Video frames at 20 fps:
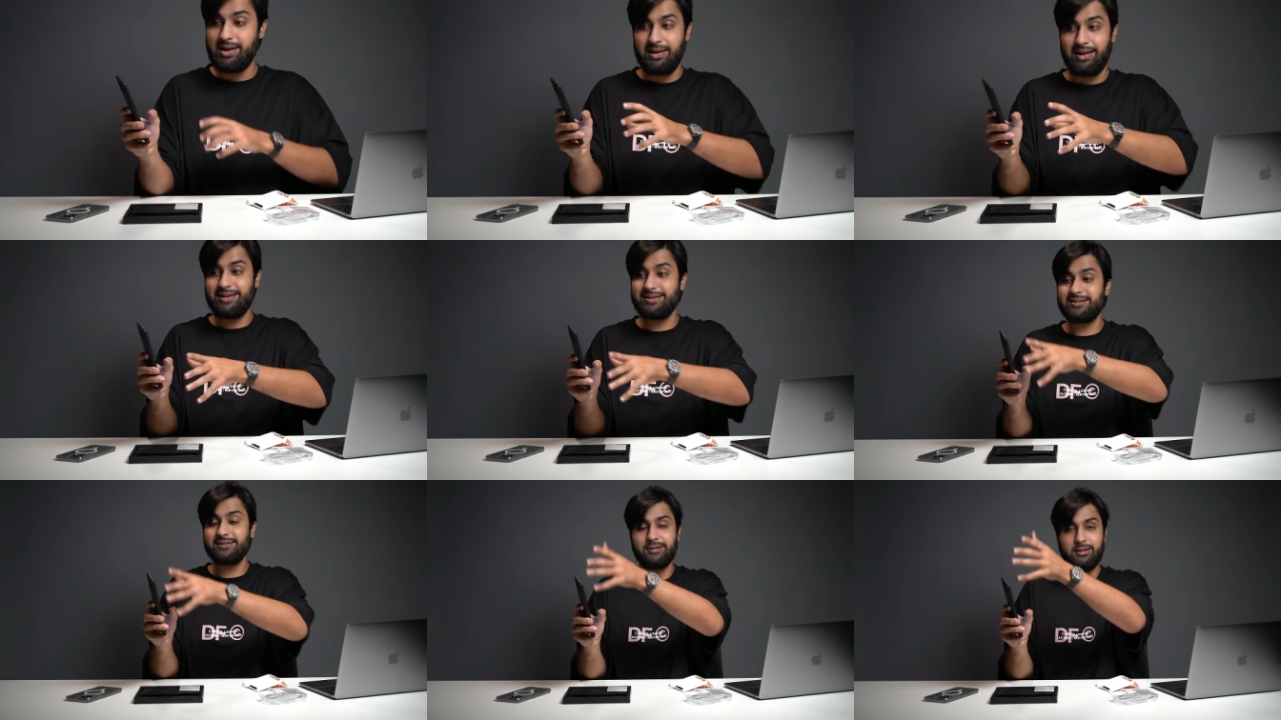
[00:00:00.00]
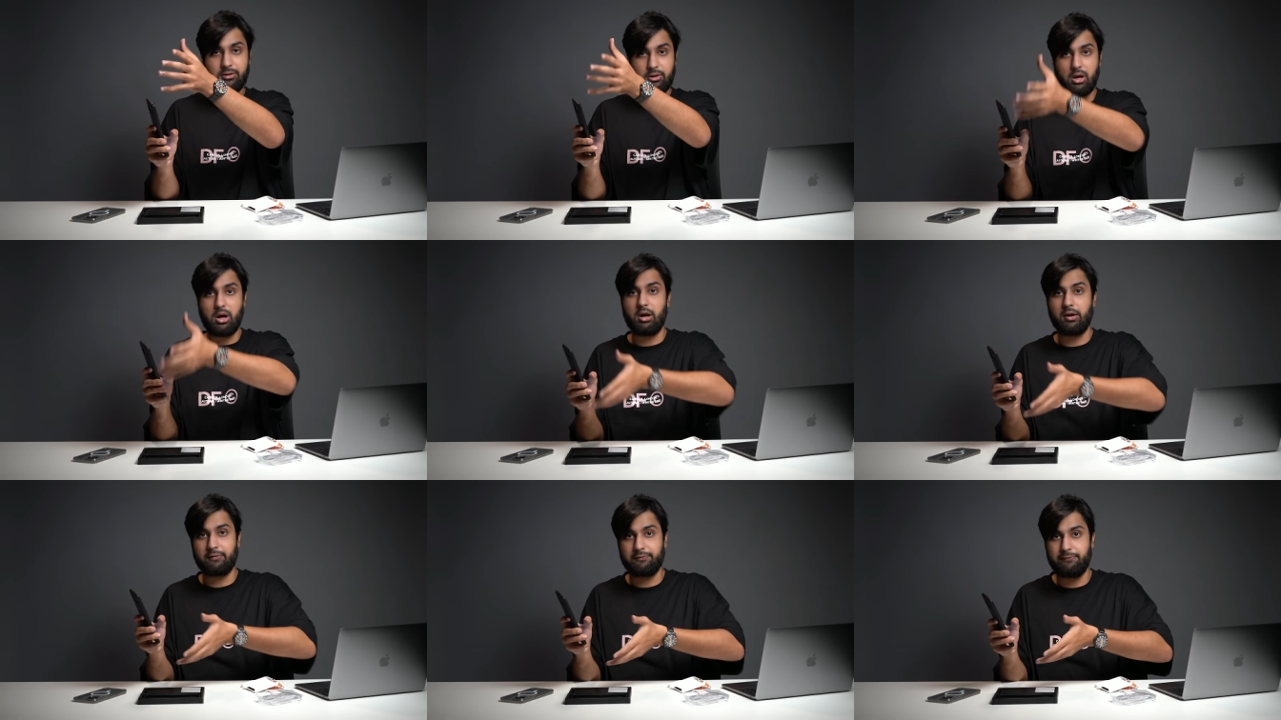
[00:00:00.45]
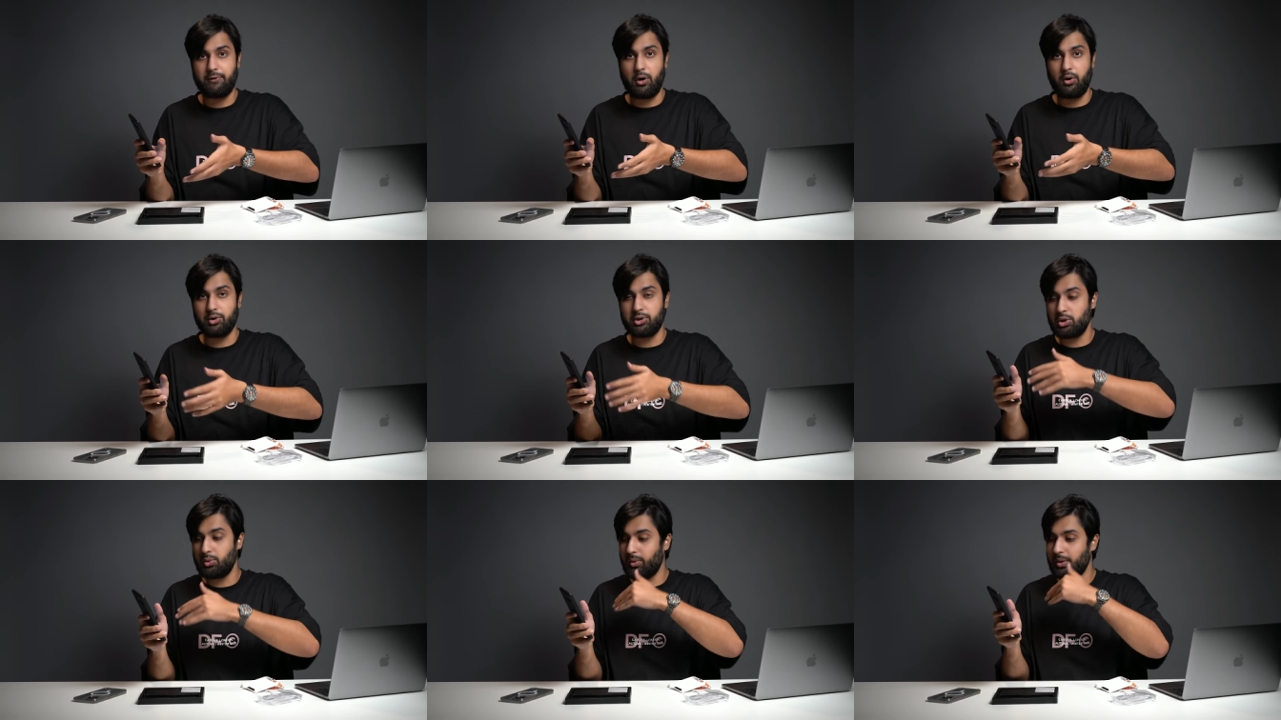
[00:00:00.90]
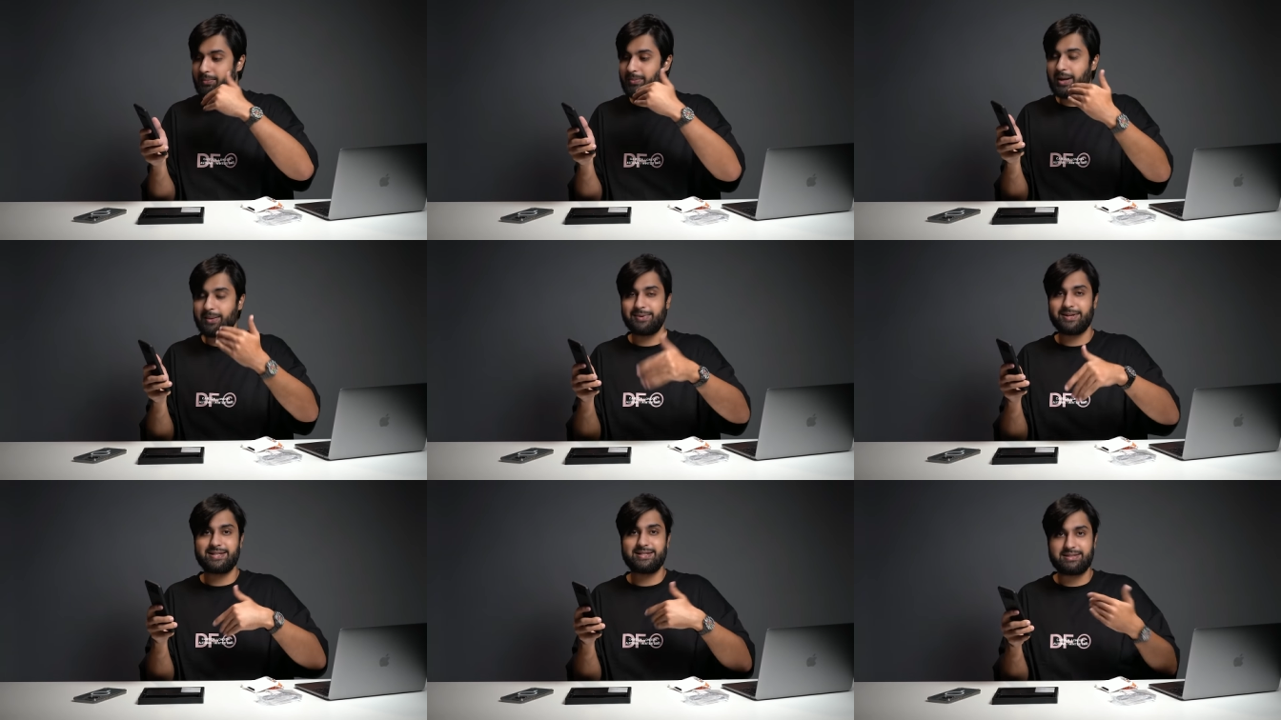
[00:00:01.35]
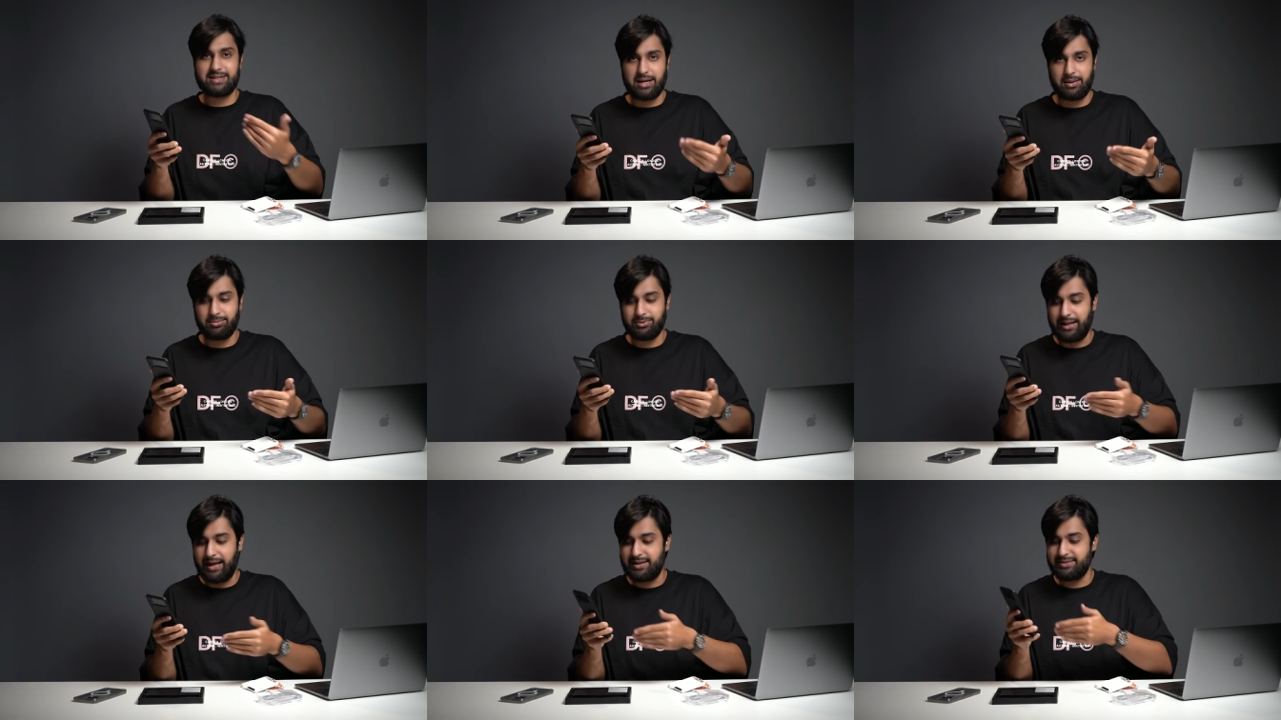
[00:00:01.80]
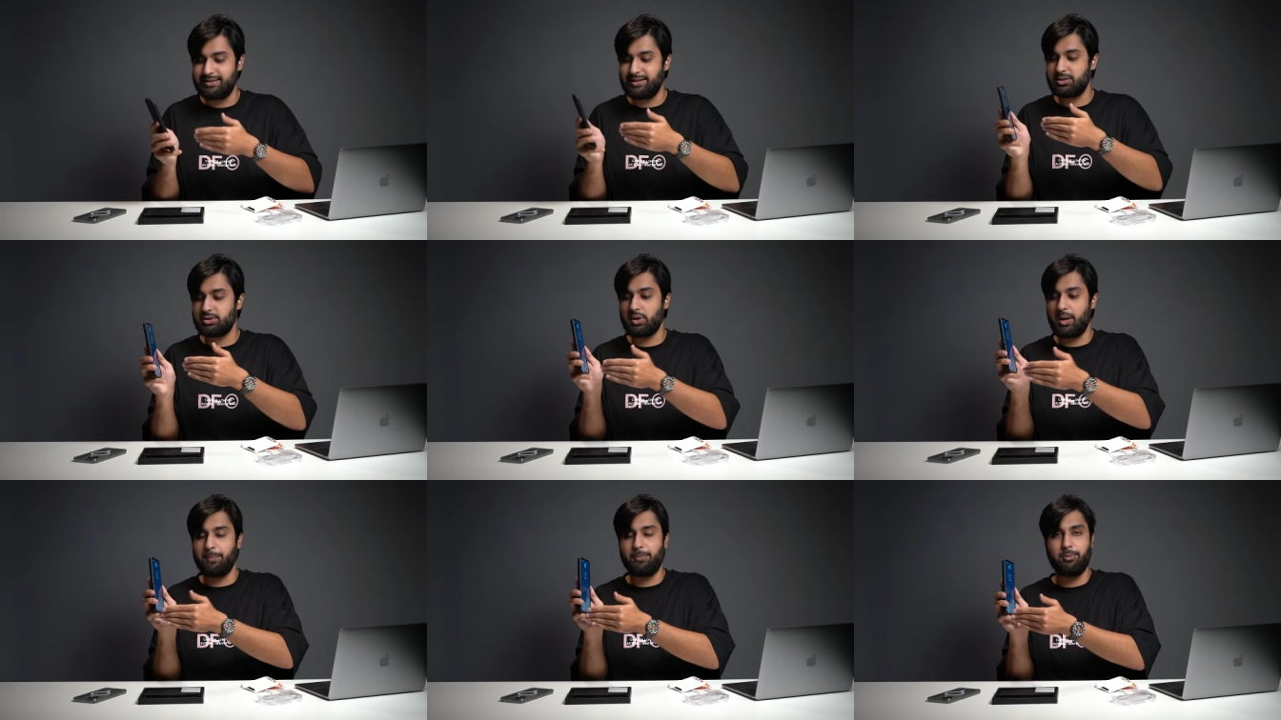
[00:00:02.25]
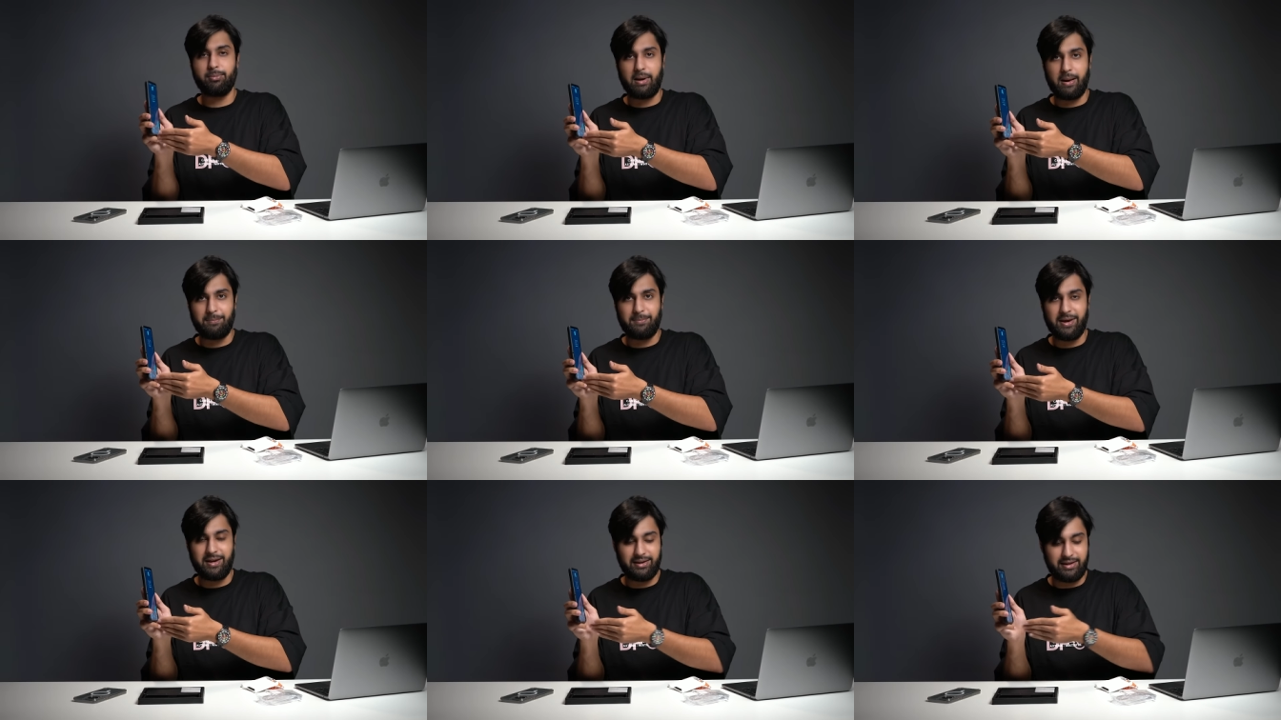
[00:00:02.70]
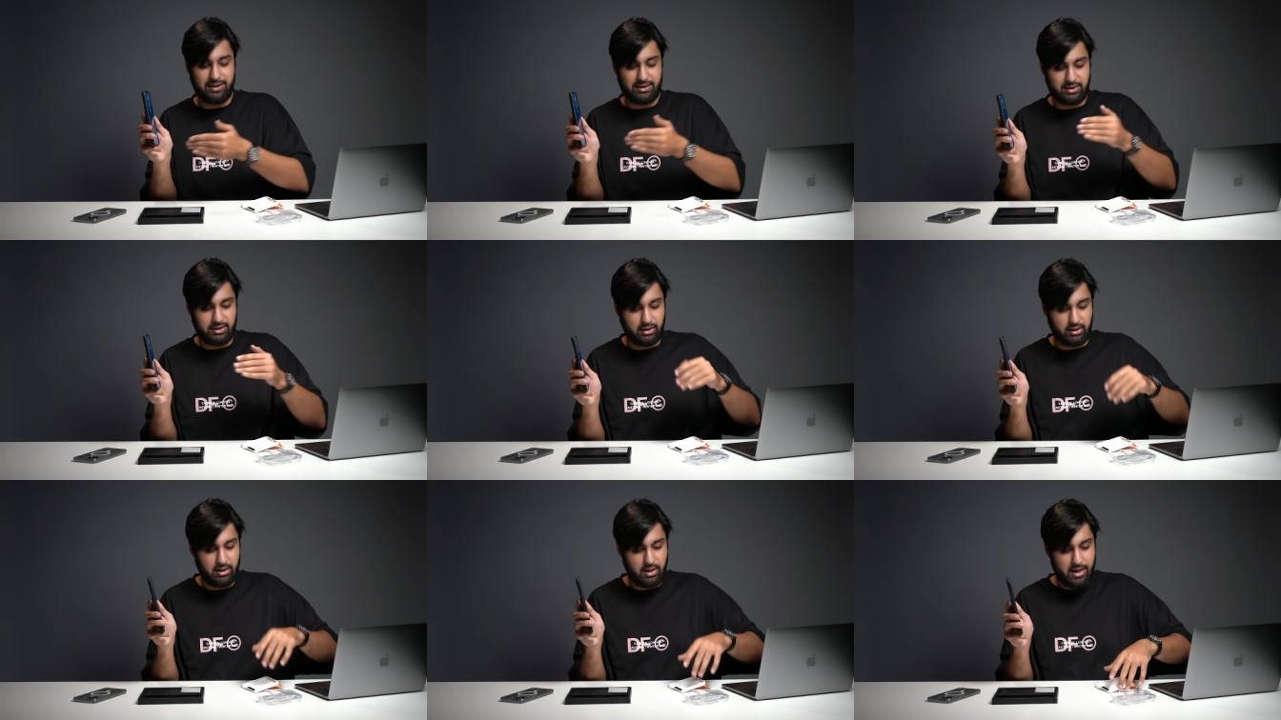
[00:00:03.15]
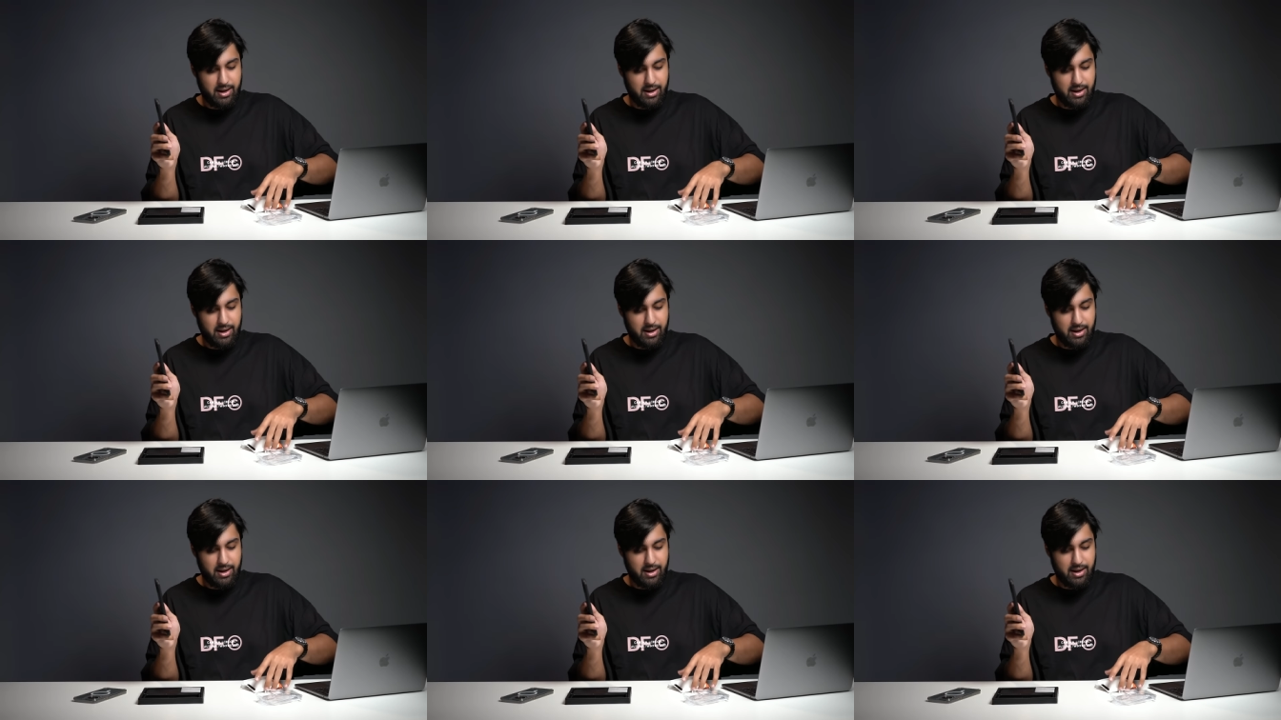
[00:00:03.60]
This is a long phone, you wanna be able to stabilize it, so I put my pinky there.